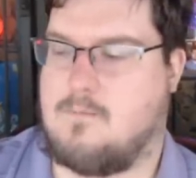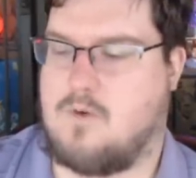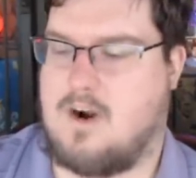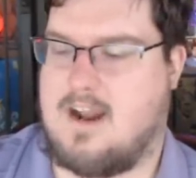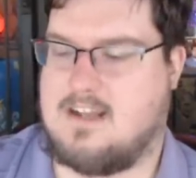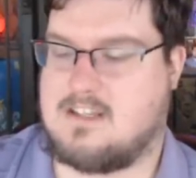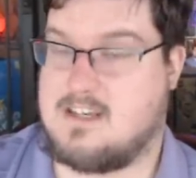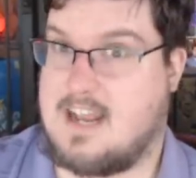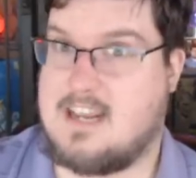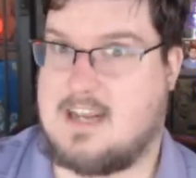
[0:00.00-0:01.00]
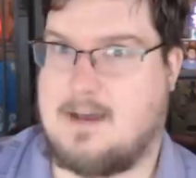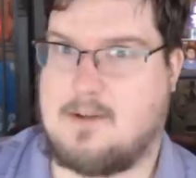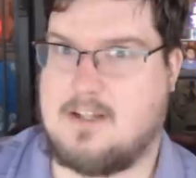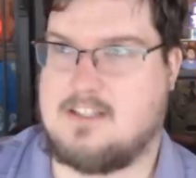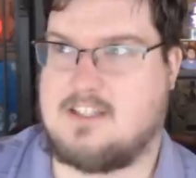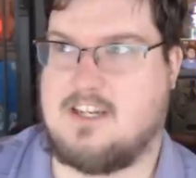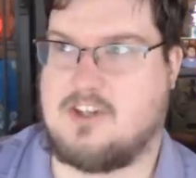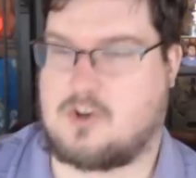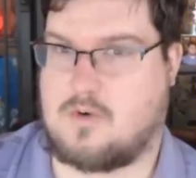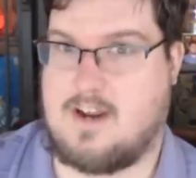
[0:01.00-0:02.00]
Whereas night goblins tend
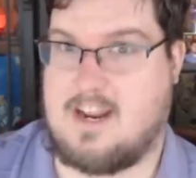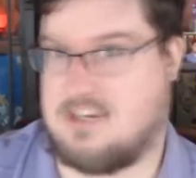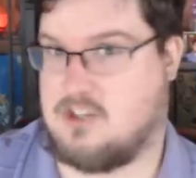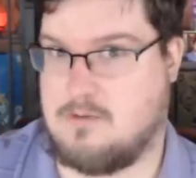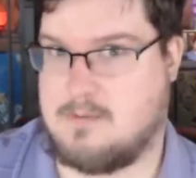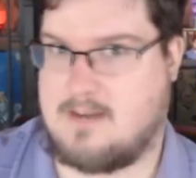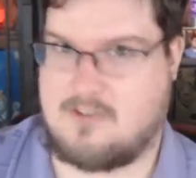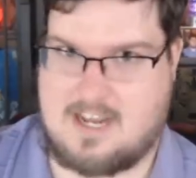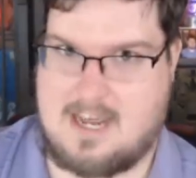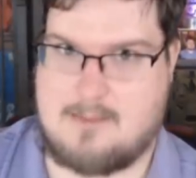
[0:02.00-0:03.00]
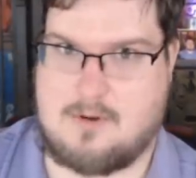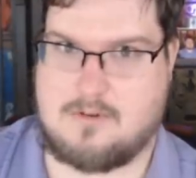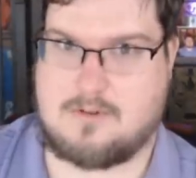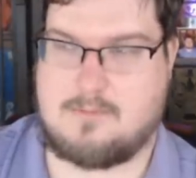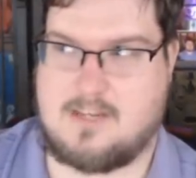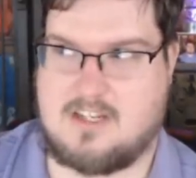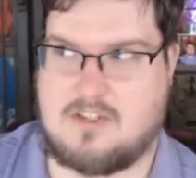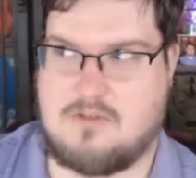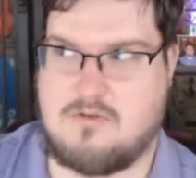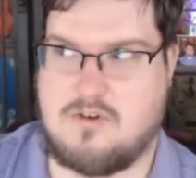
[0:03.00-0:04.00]
to create doom diver catapults,
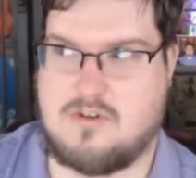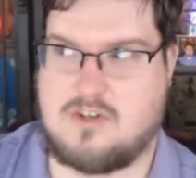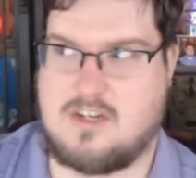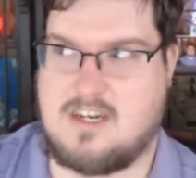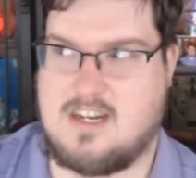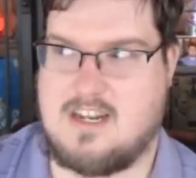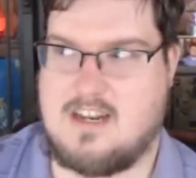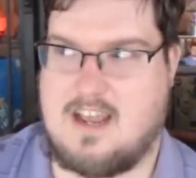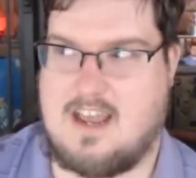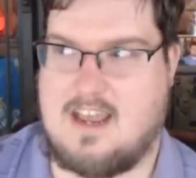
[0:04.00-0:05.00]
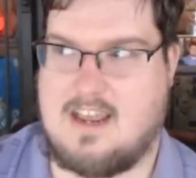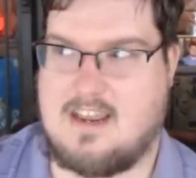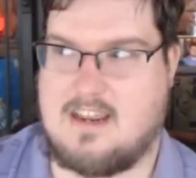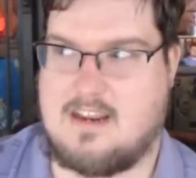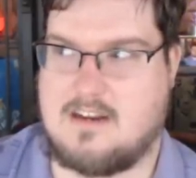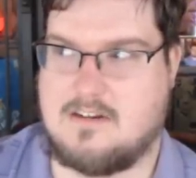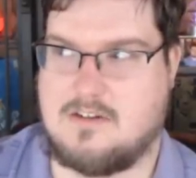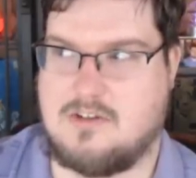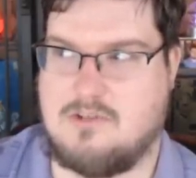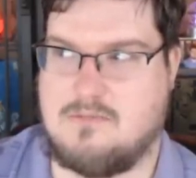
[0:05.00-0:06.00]
because you usually need a
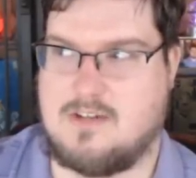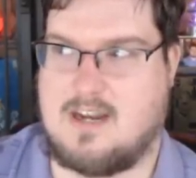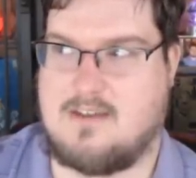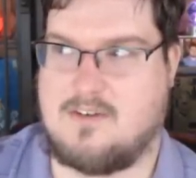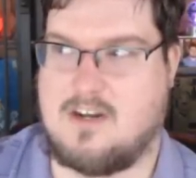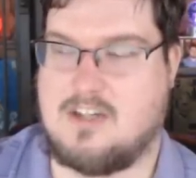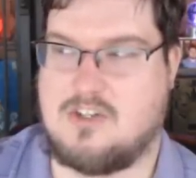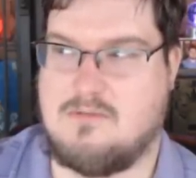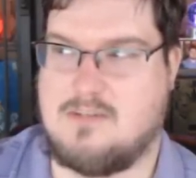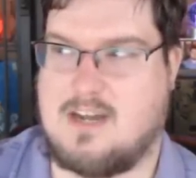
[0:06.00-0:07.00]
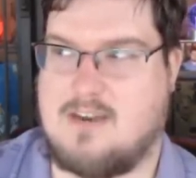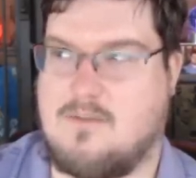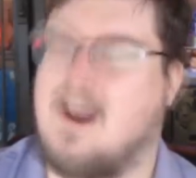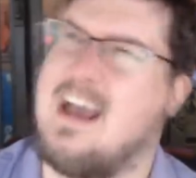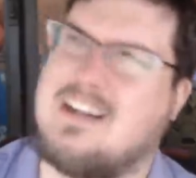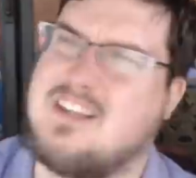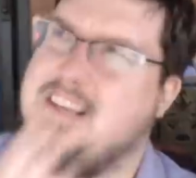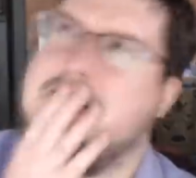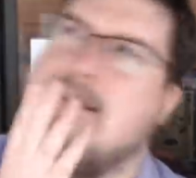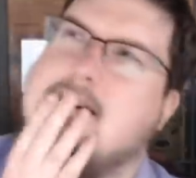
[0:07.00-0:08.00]
doom diver. Well,
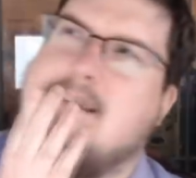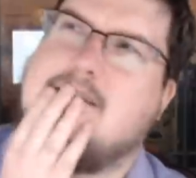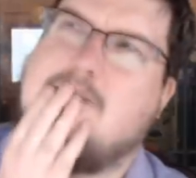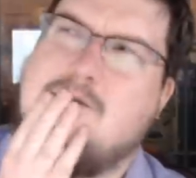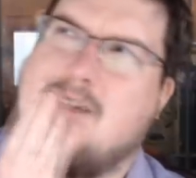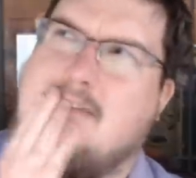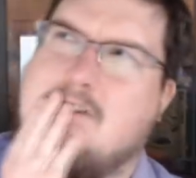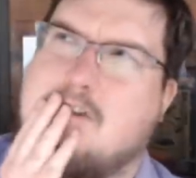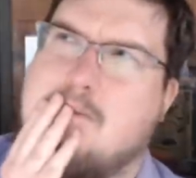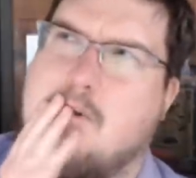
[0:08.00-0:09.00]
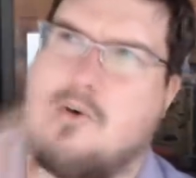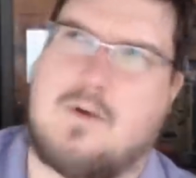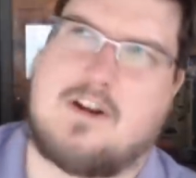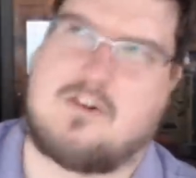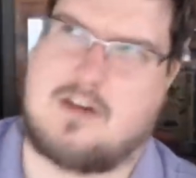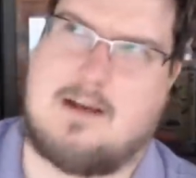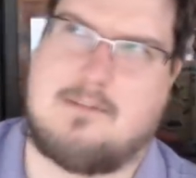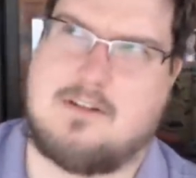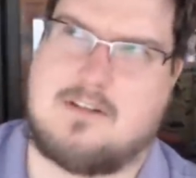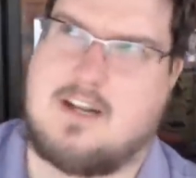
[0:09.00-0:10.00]
actually, doom divers are more regular
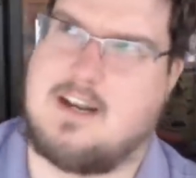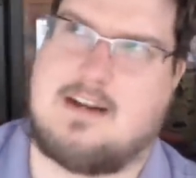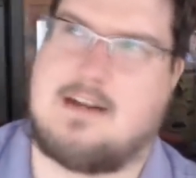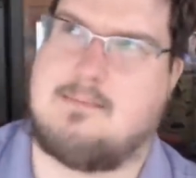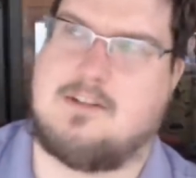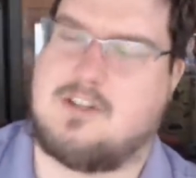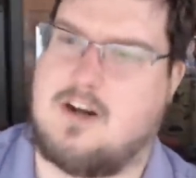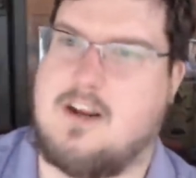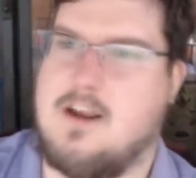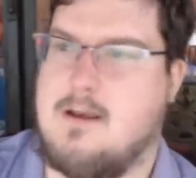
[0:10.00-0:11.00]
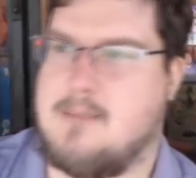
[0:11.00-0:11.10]
goblins, not night goblins, sorry.